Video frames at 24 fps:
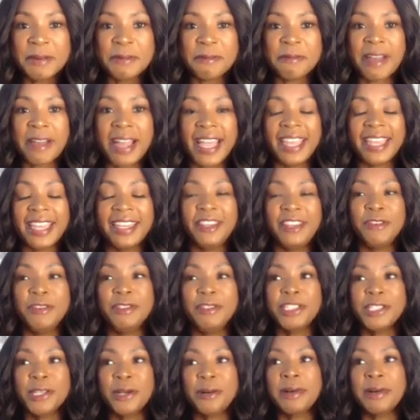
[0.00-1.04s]
right?
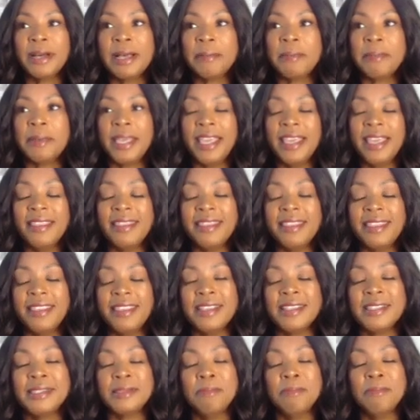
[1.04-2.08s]
You show up in
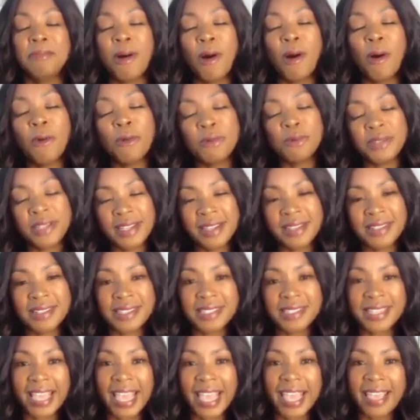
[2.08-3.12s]
this
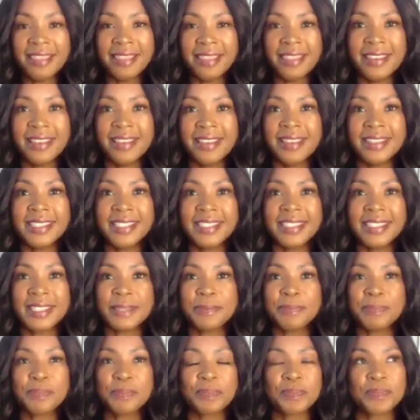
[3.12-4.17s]
boldness and
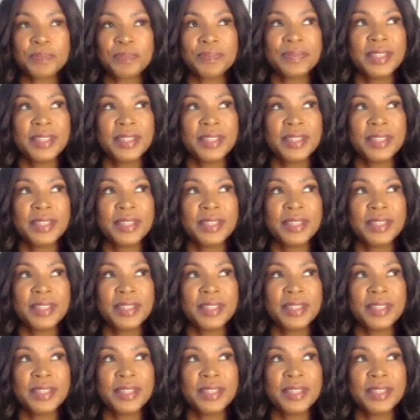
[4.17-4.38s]
this